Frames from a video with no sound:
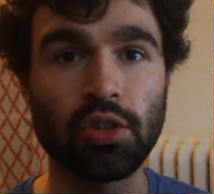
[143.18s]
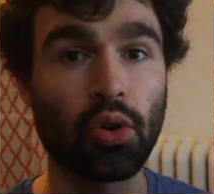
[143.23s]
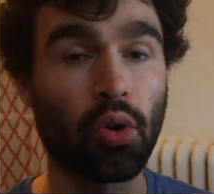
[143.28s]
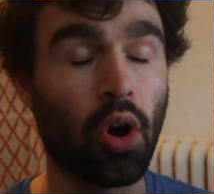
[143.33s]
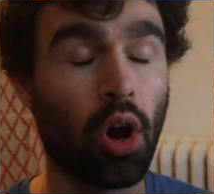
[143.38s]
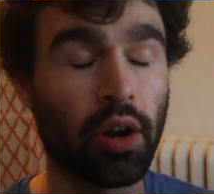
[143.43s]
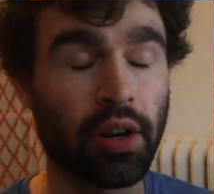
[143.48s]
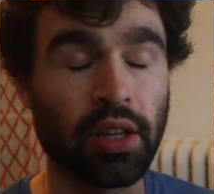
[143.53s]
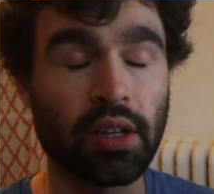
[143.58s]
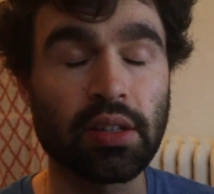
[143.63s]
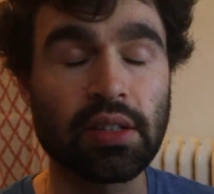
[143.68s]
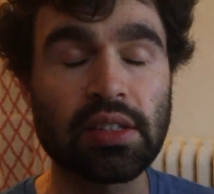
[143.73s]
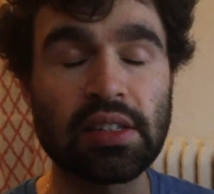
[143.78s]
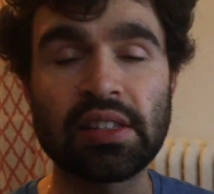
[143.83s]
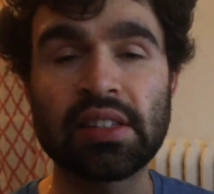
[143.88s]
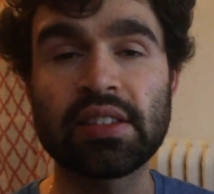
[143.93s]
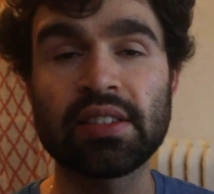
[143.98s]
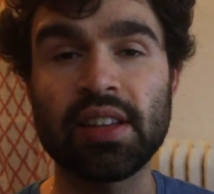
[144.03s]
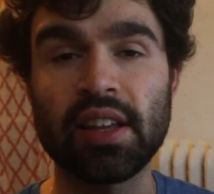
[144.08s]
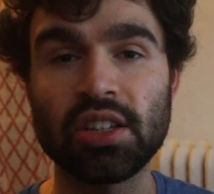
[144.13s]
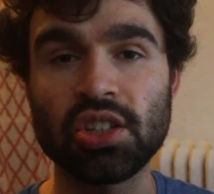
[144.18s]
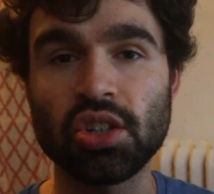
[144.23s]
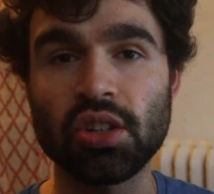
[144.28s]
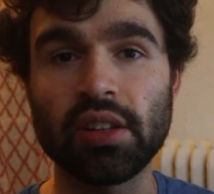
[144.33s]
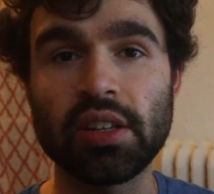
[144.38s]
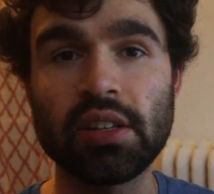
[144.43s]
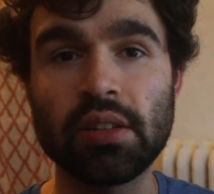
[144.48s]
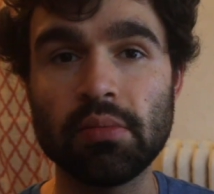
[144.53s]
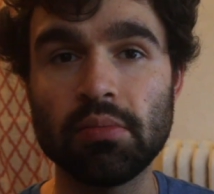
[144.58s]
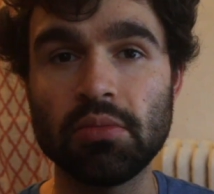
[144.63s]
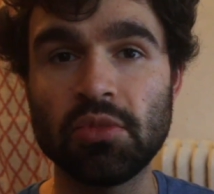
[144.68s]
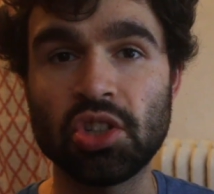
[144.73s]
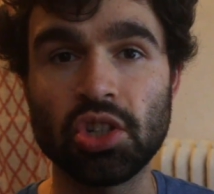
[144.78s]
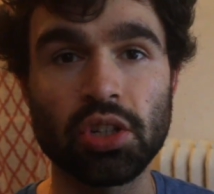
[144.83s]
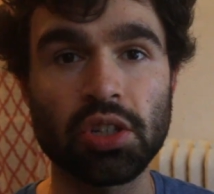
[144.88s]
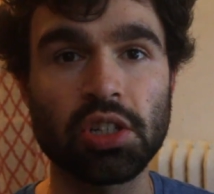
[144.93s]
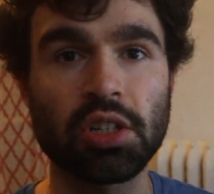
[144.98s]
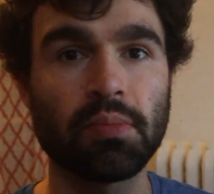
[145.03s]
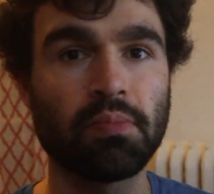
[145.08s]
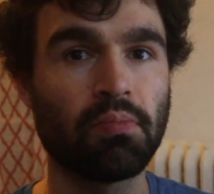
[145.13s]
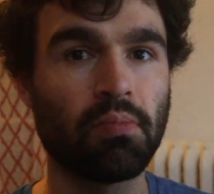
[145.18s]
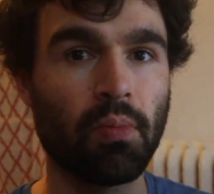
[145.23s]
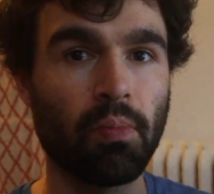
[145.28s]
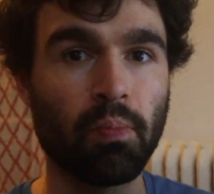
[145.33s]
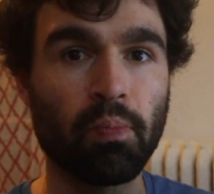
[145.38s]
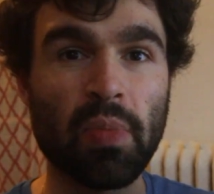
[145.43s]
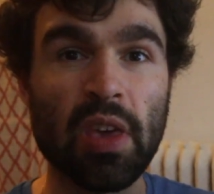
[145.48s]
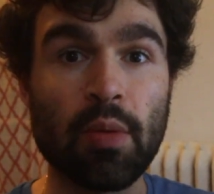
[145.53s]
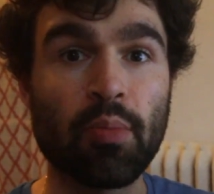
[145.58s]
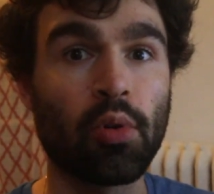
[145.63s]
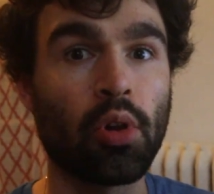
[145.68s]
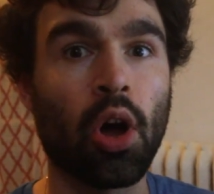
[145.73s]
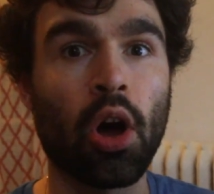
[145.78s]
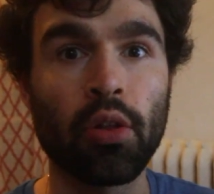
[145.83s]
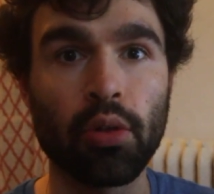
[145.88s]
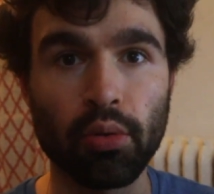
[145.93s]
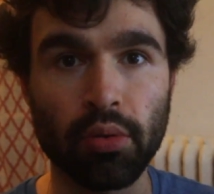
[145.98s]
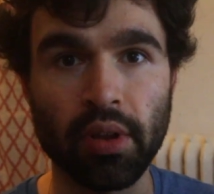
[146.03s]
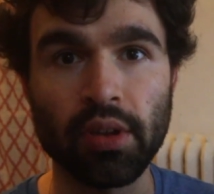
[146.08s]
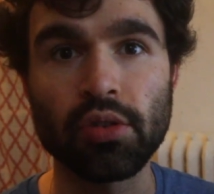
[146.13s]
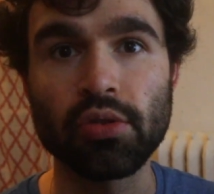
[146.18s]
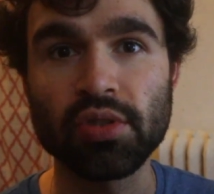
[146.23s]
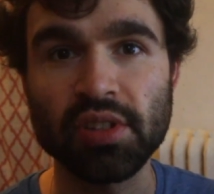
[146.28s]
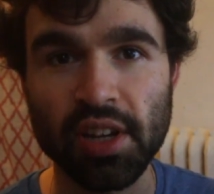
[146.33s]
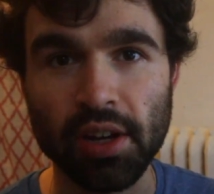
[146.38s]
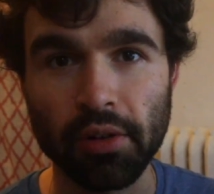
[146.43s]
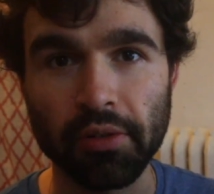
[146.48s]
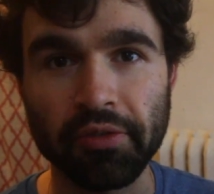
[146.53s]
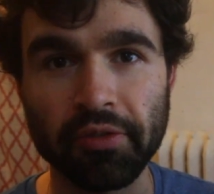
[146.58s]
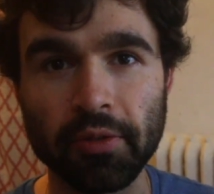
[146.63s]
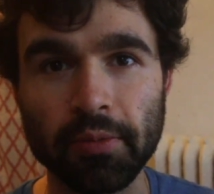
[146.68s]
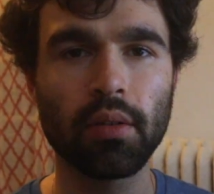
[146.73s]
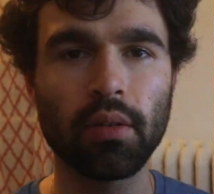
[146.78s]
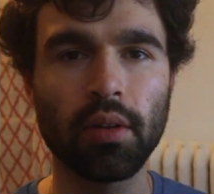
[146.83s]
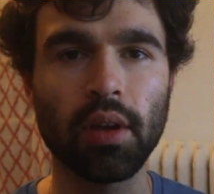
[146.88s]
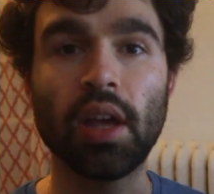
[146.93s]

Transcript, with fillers: Your audience is essentially just people other than yourself.